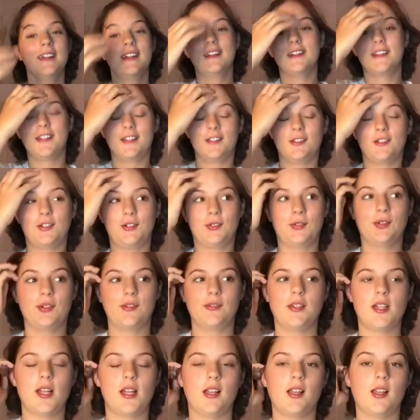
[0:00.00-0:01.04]
Not all of
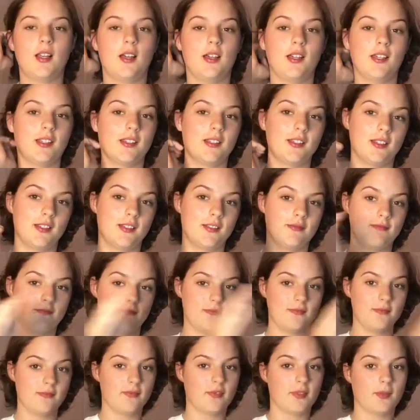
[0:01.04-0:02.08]
it, like
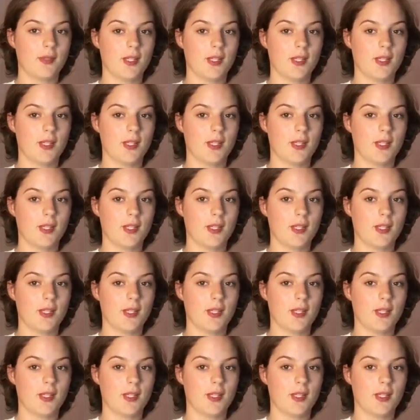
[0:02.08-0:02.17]
from